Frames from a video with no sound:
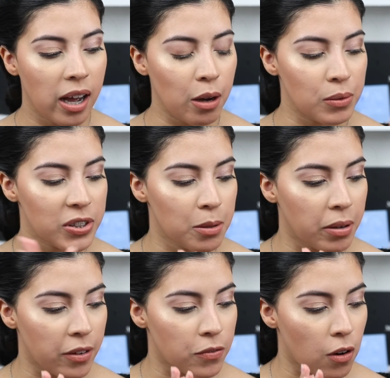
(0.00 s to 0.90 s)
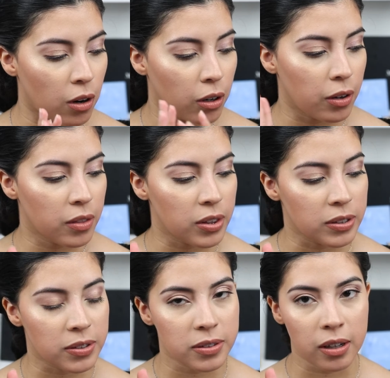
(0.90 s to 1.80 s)
I would say by far
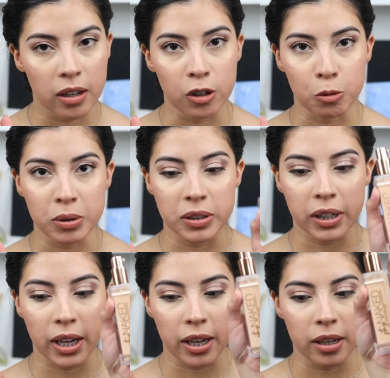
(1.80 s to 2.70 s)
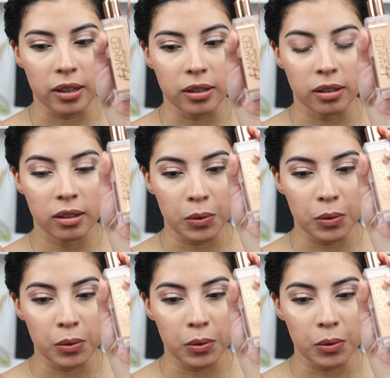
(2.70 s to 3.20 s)
this Urban Decay